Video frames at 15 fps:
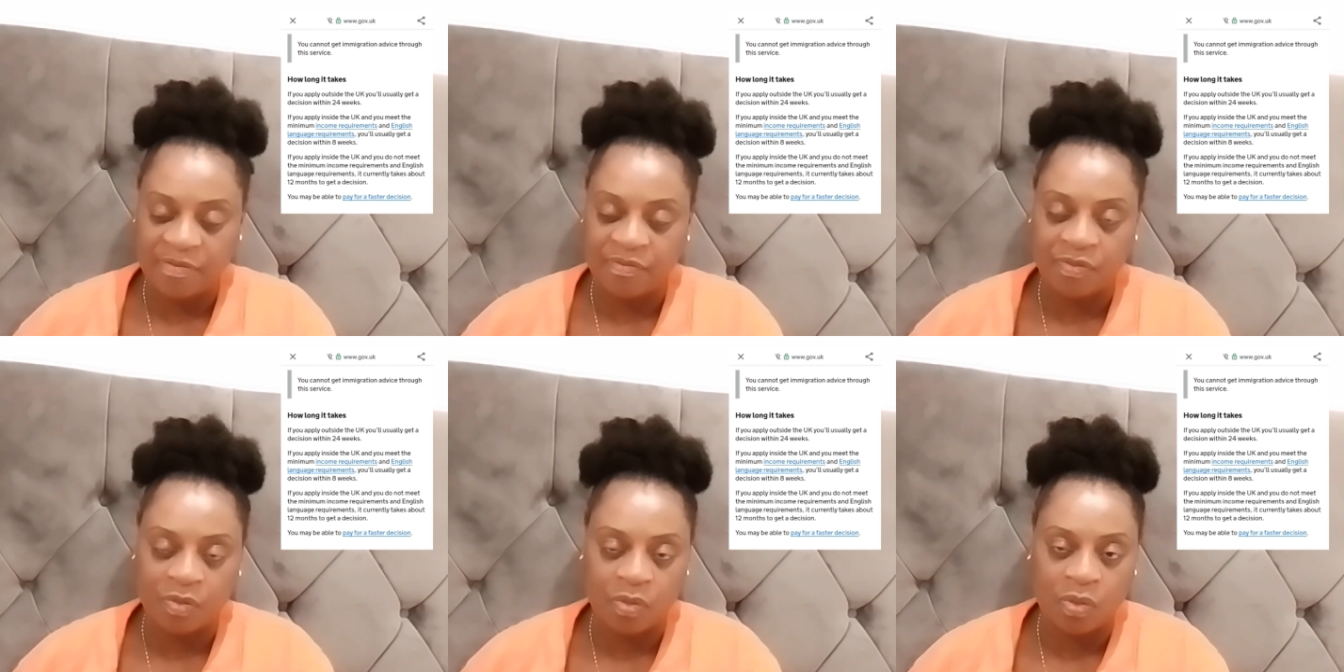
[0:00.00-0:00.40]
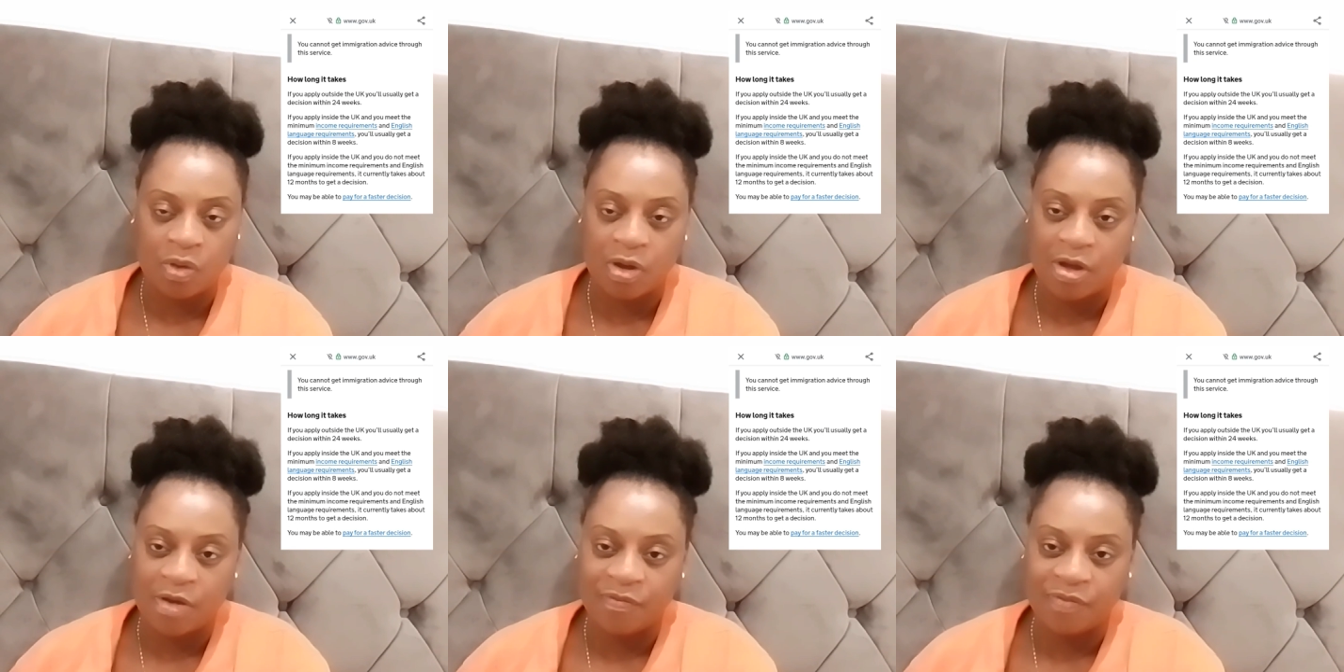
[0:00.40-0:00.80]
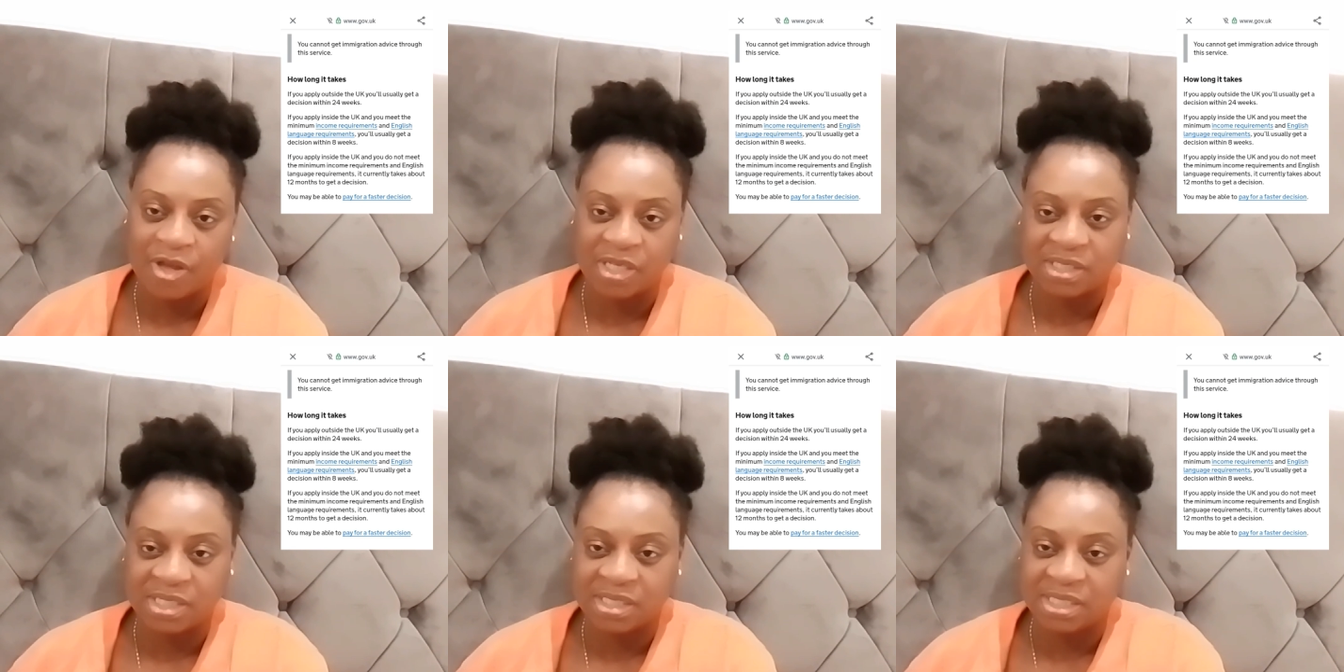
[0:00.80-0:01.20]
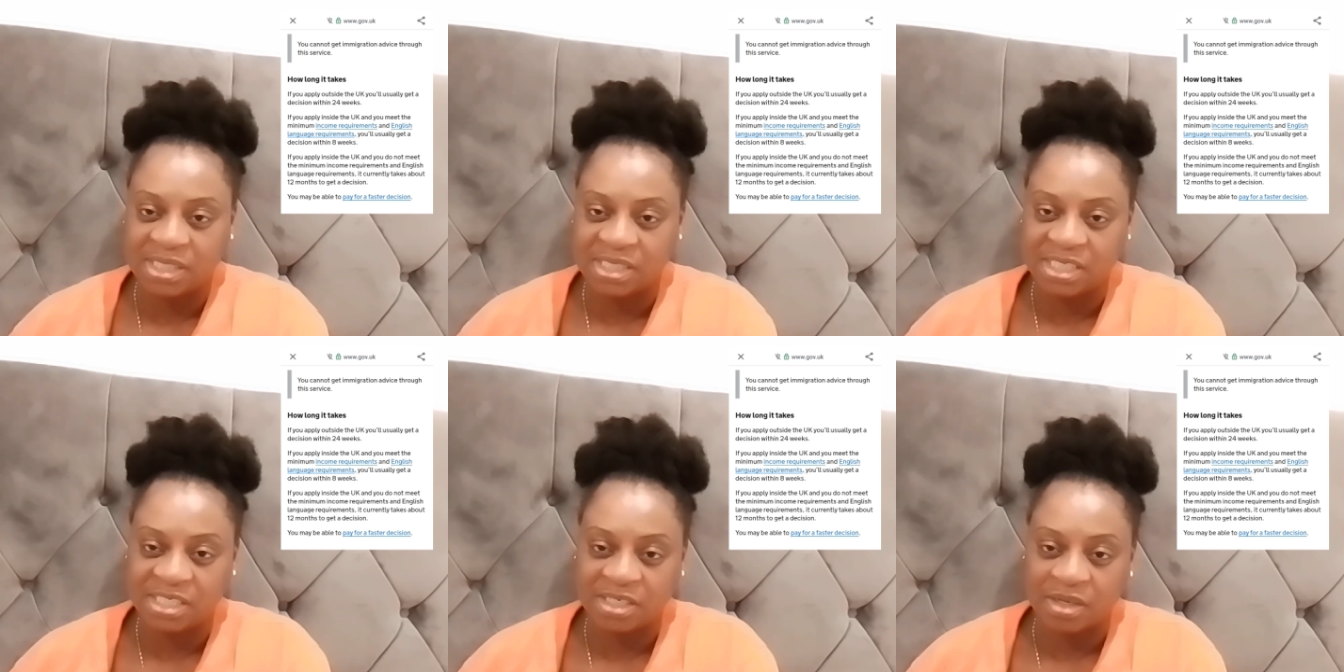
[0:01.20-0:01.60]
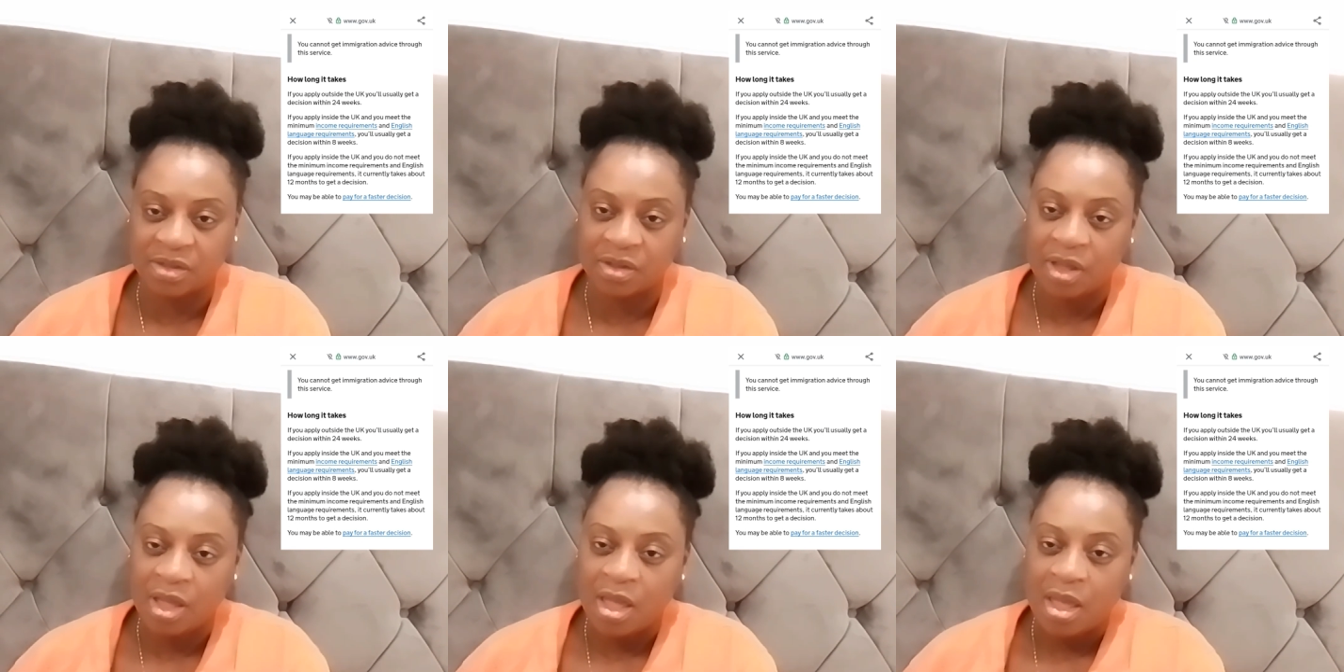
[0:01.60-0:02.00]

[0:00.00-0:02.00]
for a faster decision